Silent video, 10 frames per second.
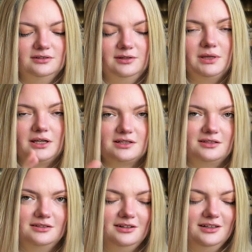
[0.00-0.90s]
the
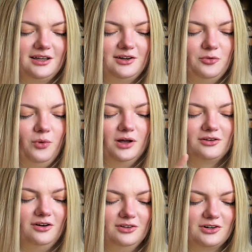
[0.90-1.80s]
biggest like one
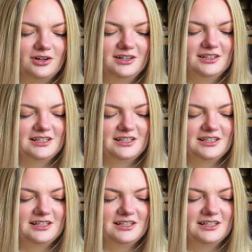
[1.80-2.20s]
color